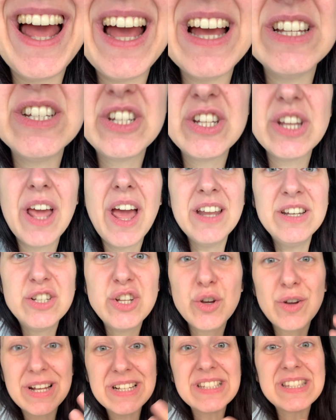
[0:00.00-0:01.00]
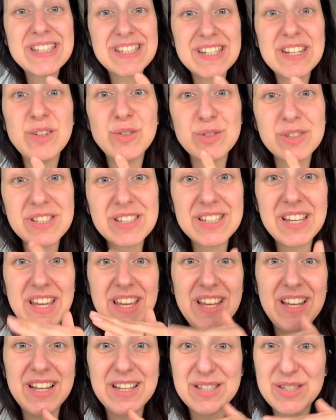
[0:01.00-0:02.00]
And, and you can still
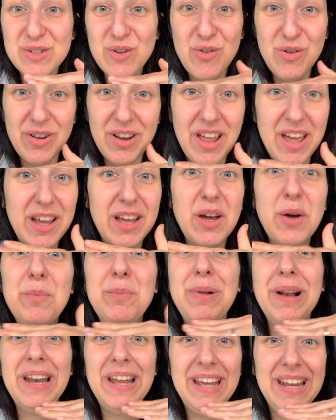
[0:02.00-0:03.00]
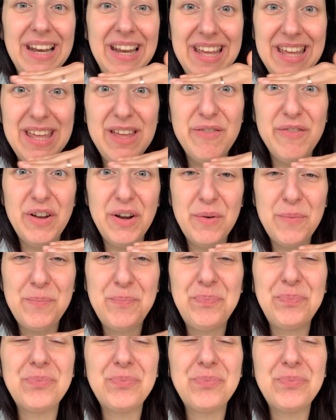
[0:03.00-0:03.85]
see it's not like completely even.